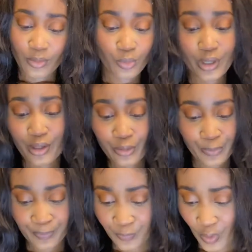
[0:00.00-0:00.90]

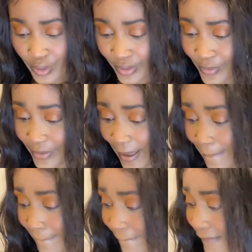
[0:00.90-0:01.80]
Well,
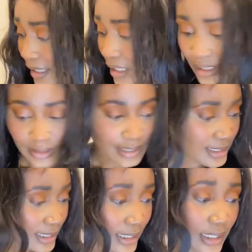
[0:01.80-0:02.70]
okay.
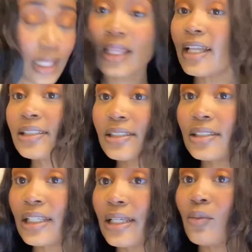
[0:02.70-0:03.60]
Let's see
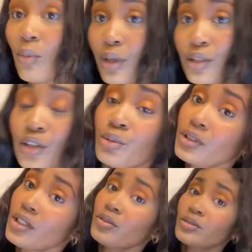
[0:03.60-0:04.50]
what we can do
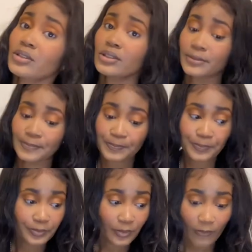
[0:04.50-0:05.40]
with those.
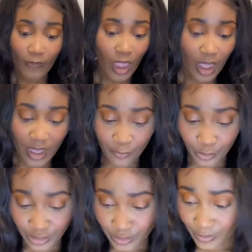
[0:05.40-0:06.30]
If
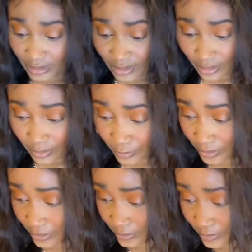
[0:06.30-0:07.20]
we can do anything
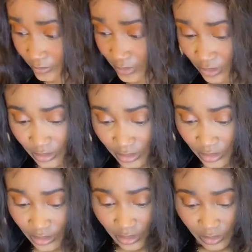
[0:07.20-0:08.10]
with them,
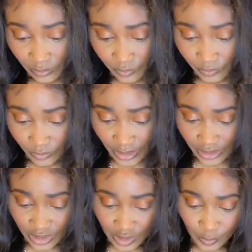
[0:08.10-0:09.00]
let's just